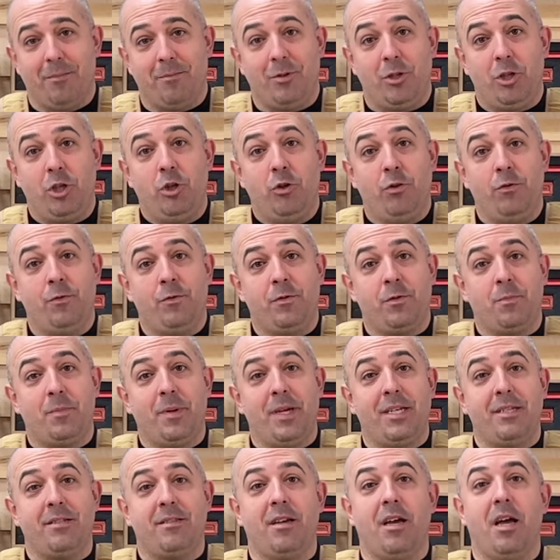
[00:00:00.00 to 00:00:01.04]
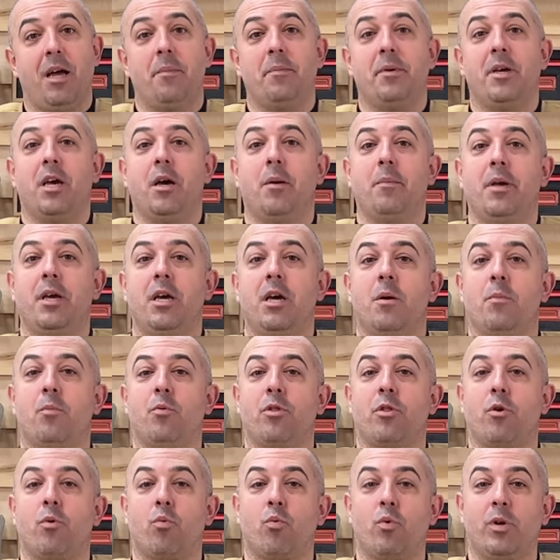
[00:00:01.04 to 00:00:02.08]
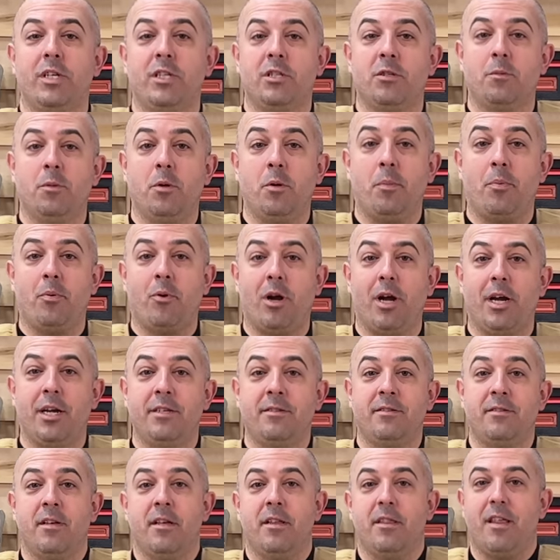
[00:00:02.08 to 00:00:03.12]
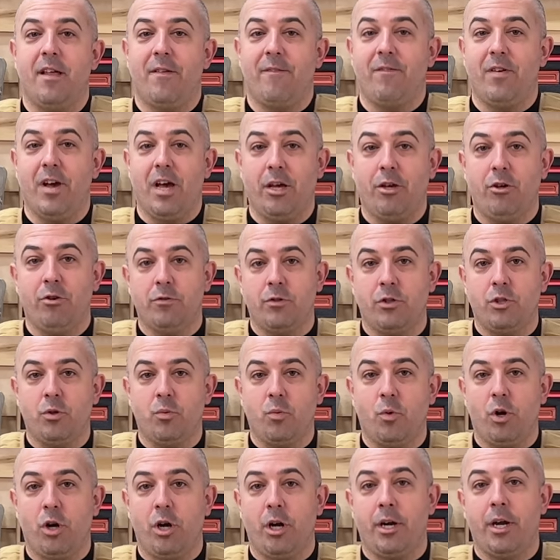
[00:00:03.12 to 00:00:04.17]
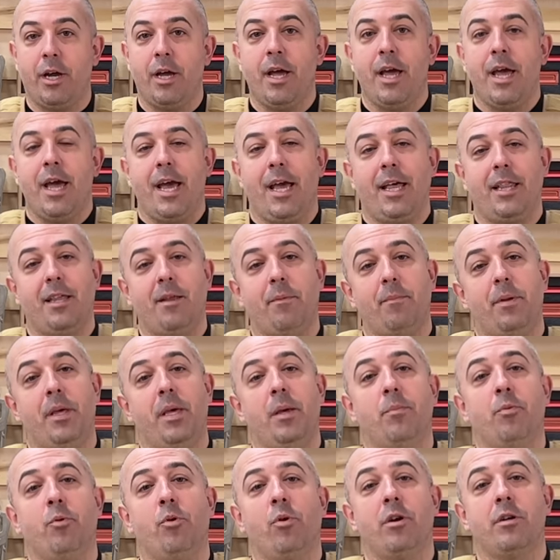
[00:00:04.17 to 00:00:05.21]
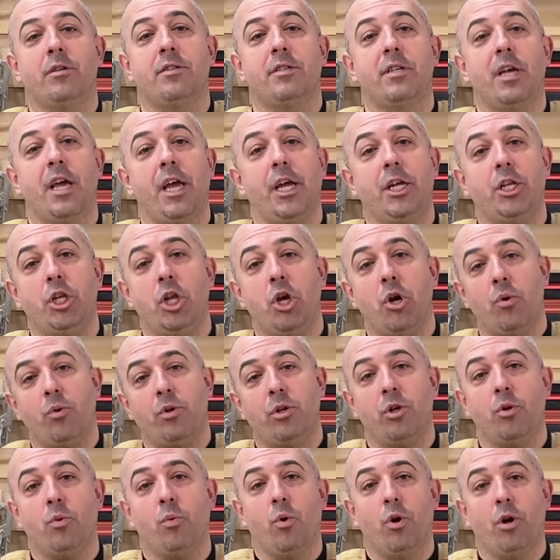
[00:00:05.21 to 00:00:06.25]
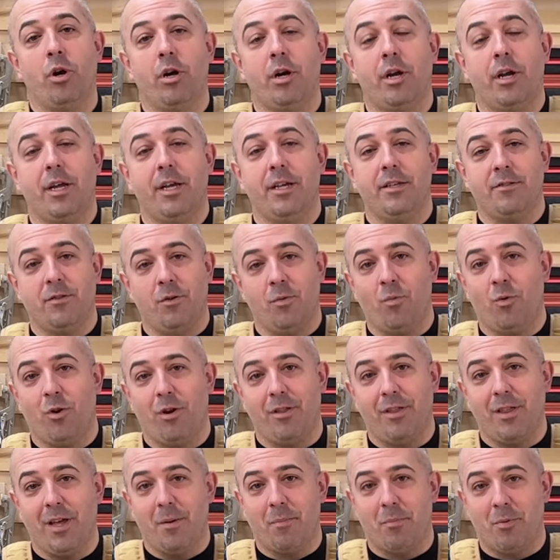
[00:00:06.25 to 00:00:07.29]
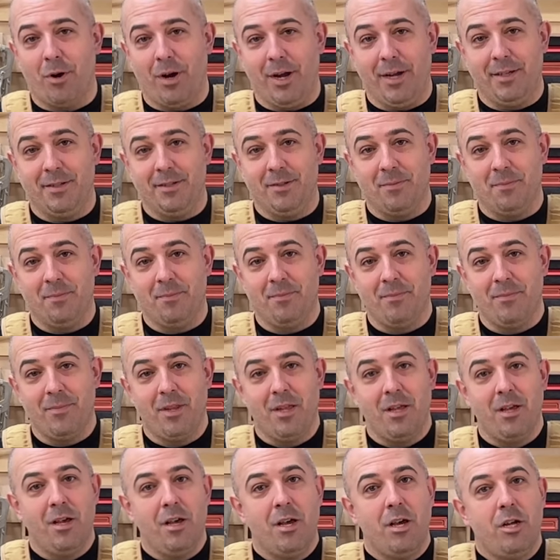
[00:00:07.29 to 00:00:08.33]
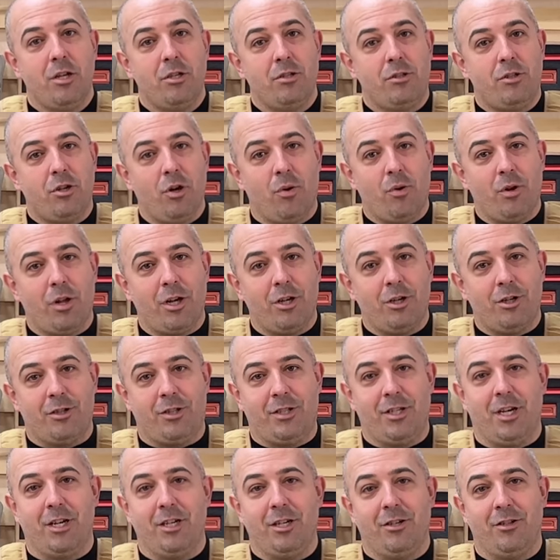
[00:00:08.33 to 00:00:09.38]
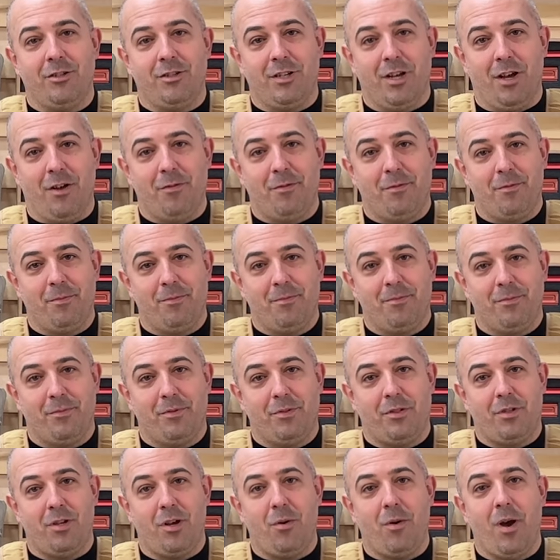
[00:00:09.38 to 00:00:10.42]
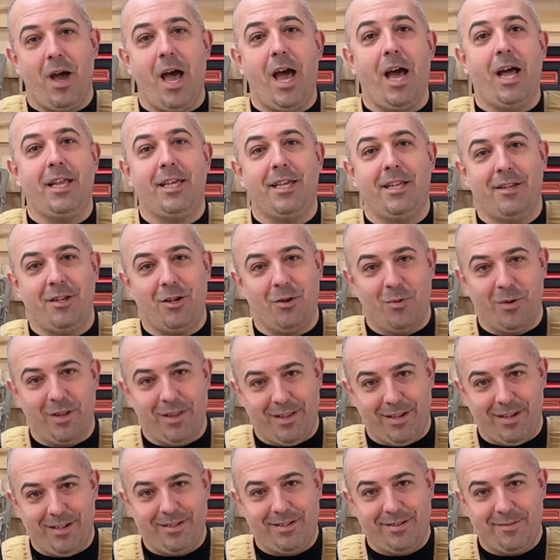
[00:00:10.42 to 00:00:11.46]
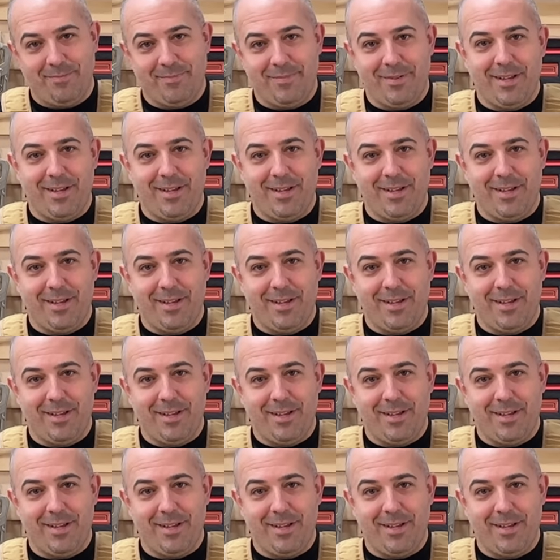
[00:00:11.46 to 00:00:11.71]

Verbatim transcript: You've spent time coming up with a reasonable price that values your work, and then people are saying, no, your work isn't worth that price. Don't undersell yourself. So how do you deal with this?